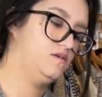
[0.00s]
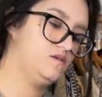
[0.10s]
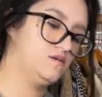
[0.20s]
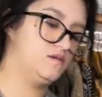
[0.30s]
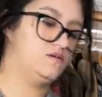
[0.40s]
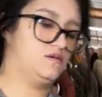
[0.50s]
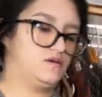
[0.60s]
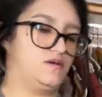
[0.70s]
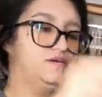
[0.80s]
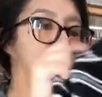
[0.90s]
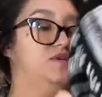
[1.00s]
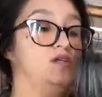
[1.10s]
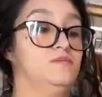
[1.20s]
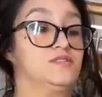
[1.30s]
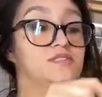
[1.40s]
Oh, okay,
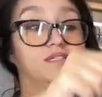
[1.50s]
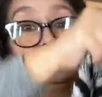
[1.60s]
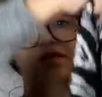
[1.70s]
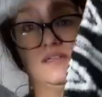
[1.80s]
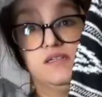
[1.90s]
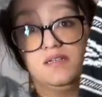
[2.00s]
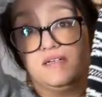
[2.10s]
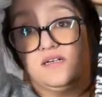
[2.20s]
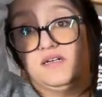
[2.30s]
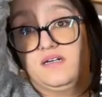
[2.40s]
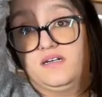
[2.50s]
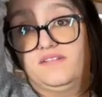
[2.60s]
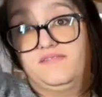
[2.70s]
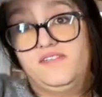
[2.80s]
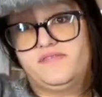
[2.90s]
almost done. Uh,
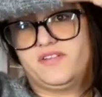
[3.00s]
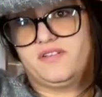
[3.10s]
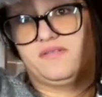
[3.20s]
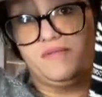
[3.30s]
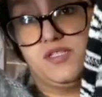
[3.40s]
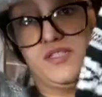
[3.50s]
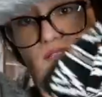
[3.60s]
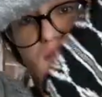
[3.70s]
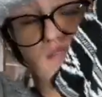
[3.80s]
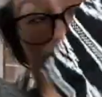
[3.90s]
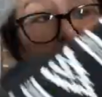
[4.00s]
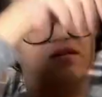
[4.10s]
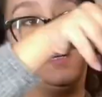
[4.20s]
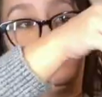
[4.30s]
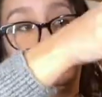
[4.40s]
Fever, which is,
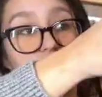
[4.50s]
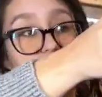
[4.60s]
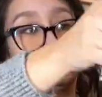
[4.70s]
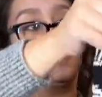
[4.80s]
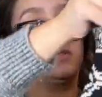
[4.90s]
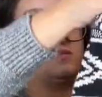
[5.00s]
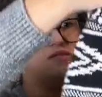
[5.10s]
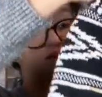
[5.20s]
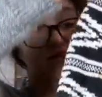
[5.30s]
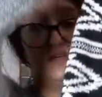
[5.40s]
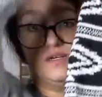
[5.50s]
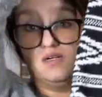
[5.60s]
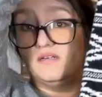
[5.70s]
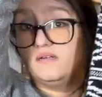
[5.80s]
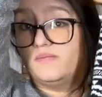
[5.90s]
I don't know where it's sold
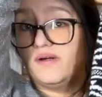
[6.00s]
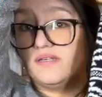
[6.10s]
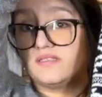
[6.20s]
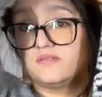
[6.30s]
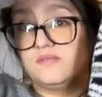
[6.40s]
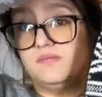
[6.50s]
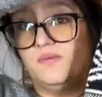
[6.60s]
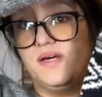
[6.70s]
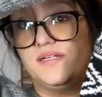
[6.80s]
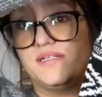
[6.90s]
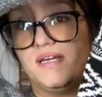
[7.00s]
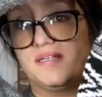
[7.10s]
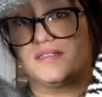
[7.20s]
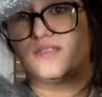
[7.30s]
but it's a wool blend and it's